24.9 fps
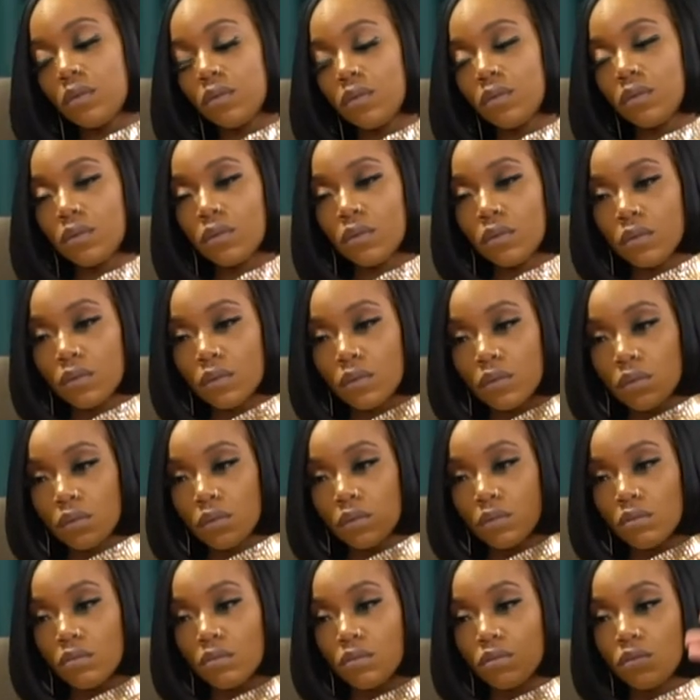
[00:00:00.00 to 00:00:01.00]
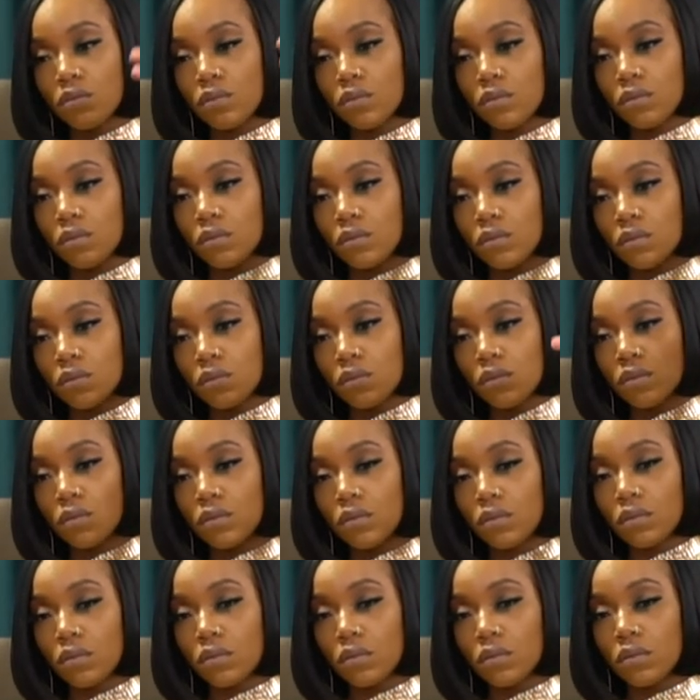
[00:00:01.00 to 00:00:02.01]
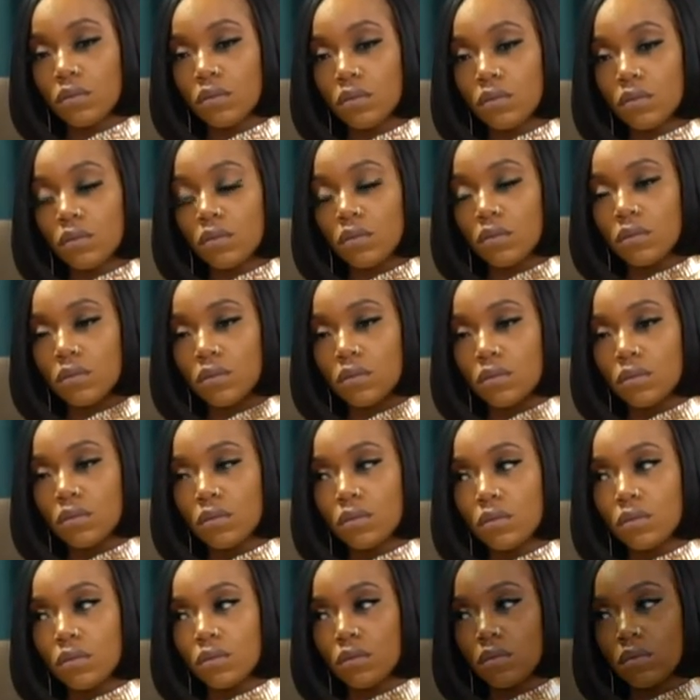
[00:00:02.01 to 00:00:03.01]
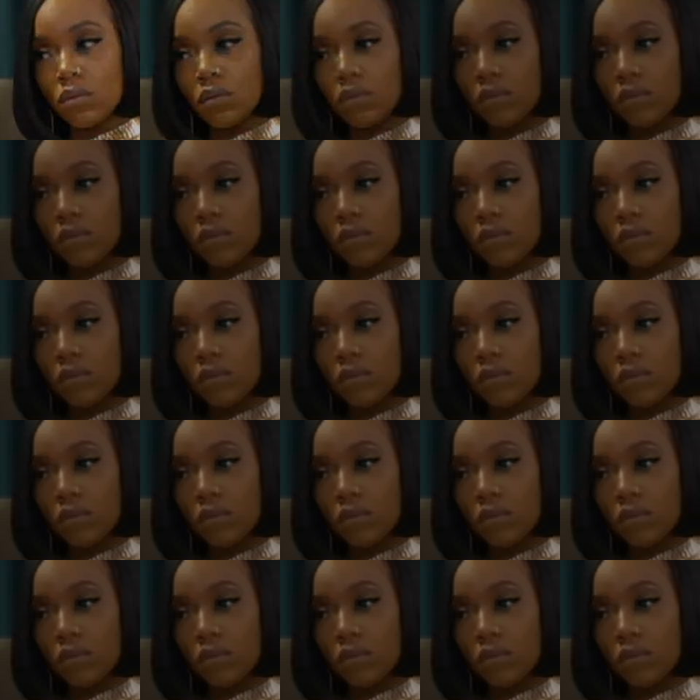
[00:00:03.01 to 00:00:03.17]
(not speaking)